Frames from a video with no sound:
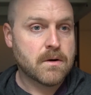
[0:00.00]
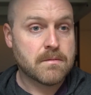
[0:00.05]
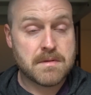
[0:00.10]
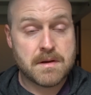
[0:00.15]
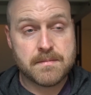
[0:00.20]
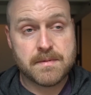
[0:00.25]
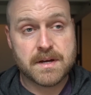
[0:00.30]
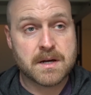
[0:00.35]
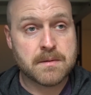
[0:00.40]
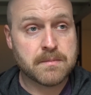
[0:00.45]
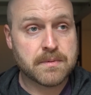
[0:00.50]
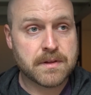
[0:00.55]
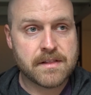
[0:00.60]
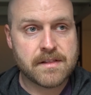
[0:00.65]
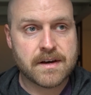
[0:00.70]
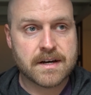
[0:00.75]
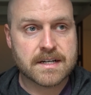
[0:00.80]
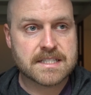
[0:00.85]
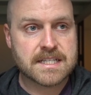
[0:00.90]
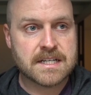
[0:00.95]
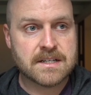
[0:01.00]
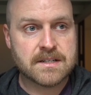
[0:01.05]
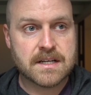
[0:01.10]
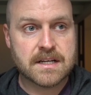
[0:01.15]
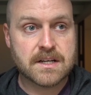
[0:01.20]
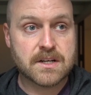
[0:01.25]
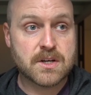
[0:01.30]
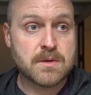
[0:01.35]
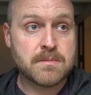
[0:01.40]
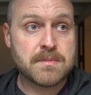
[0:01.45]
Maybe a complete lockdown.
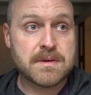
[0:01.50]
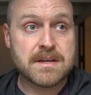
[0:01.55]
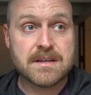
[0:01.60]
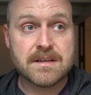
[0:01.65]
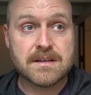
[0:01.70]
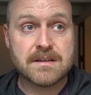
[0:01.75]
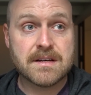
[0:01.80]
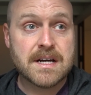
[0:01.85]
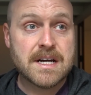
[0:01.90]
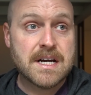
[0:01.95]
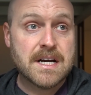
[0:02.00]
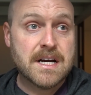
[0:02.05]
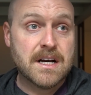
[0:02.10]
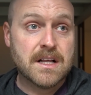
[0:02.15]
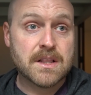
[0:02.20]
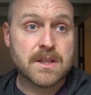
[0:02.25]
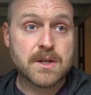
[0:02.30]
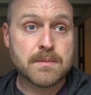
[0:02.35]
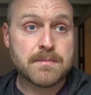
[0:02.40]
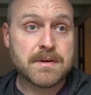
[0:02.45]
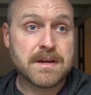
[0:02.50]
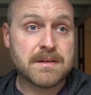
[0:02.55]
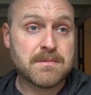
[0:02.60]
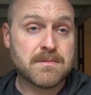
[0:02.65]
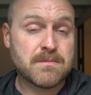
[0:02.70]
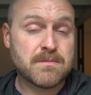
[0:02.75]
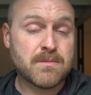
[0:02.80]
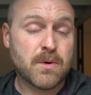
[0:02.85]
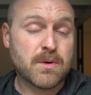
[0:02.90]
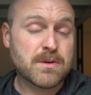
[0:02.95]
It could be a little
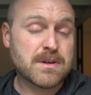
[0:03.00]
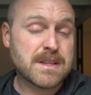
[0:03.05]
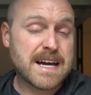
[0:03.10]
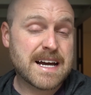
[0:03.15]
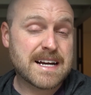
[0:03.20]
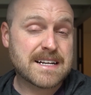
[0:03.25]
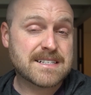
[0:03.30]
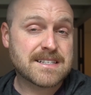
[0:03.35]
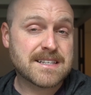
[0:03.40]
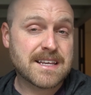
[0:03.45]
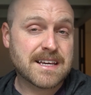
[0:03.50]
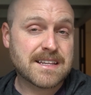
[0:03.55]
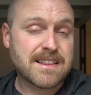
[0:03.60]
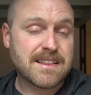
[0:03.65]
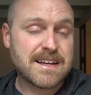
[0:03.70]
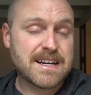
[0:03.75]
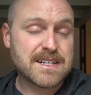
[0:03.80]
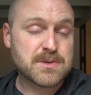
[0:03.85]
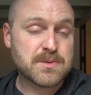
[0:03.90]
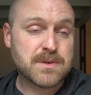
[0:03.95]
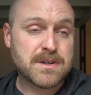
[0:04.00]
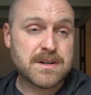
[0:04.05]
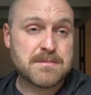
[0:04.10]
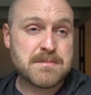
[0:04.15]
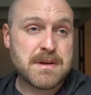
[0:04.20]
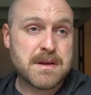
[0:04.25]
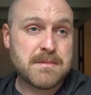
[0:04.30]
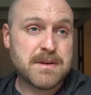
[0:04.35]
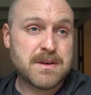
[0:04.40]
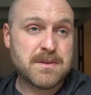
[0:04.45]
bit more relaxed like the last one, or
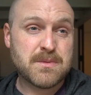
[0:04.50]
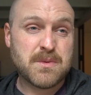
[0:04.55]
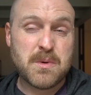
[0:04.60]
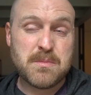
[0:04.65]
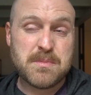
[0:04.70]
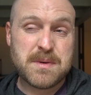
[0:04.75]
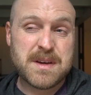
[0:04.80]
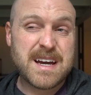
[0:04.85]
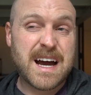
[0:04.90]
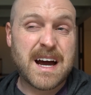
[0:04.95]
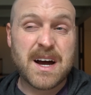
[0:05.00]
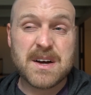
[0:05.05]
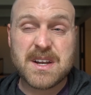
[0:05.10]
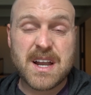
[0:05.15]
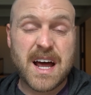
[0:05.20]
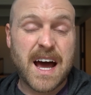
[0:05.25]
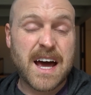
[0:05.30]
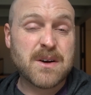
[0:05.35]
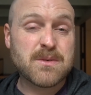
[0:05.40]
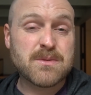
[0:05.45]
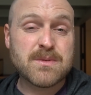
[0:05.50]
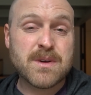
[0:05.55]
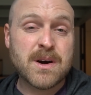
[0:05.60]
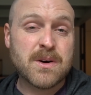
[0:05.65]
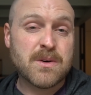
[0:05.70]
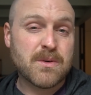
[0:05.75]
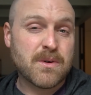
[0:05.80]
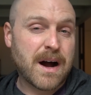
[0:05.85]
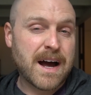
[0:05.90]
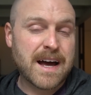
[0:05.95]
maybe it won't be. I don't
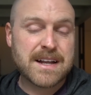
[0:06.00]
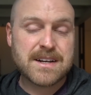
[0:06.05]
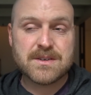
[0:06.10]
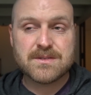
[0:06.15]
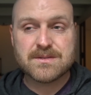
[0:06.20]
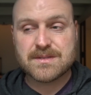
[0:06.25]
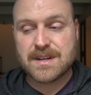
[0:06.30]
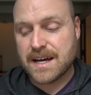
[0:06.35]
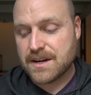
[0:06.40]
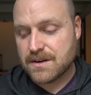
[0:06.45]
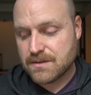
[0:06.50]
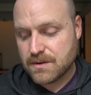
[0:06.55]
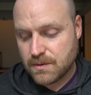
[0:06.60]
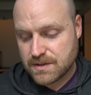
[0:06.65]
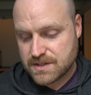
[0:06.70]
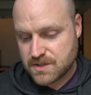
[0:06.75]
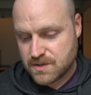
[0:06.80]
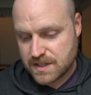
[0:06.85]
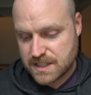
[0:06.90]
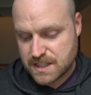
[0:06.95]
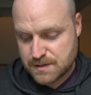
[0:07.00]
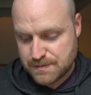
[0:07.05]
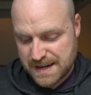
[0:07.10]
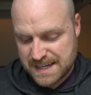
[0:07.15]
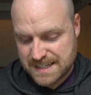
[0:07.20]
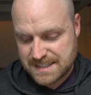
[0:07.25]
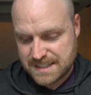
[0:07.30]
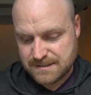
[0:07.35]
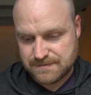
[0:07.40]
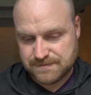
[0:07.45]
know. I don't. I don't know what to
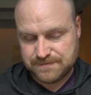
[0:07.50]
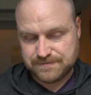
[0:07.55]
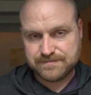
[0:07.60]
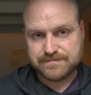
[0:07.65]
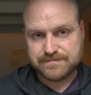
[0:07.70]
expect.